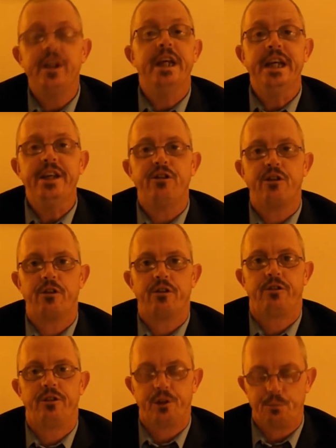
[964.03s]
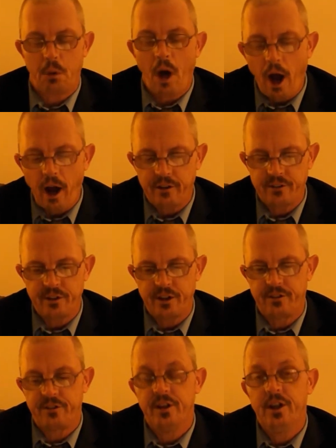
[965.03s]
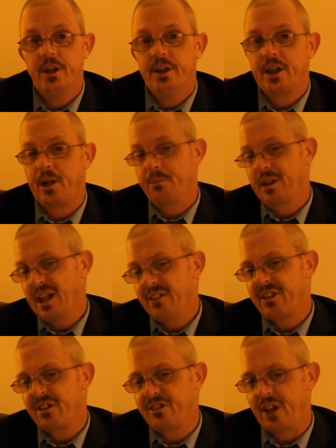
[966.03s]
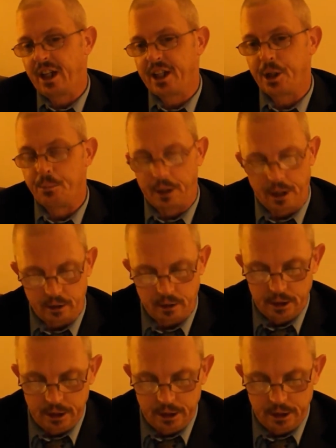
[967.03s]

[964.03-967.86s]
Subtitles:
teachers in the process that I'm kind of excited about